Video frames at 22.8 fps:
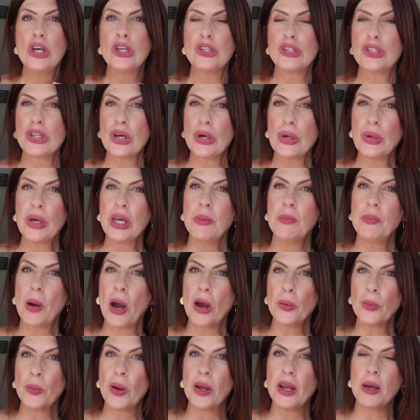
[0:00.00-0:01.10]
So in
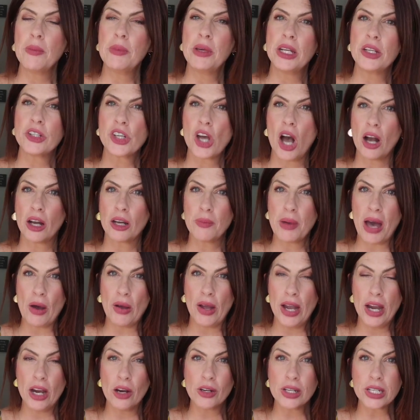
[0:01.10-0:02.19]
part one, I'm going to talk about
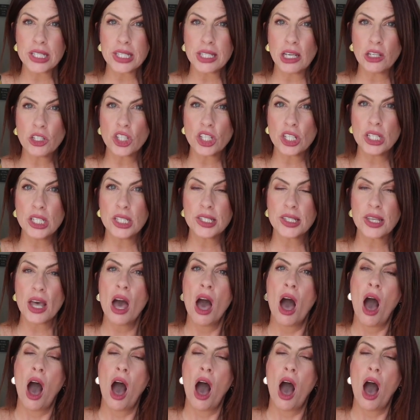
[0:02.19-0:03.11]
hair extensions.